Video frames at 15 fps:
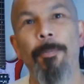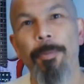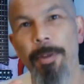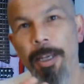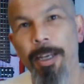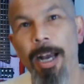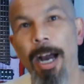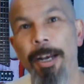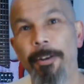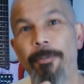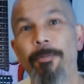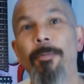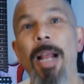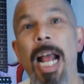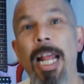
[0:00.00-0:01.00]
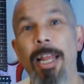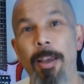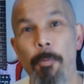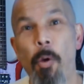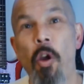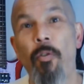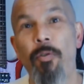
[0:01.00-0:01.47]
They're
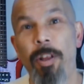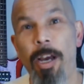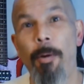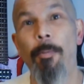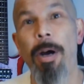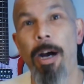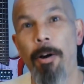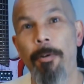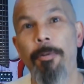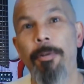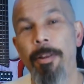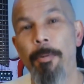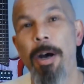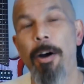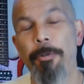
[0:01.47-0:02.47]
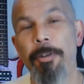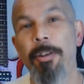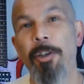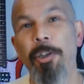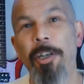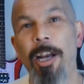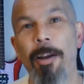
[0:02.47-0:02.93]
moving that mouth, the mouth and the
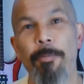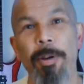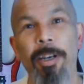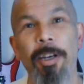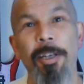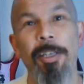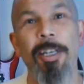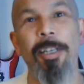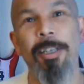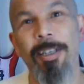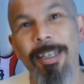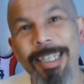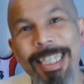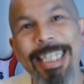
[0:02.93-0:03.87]
shape, because it's,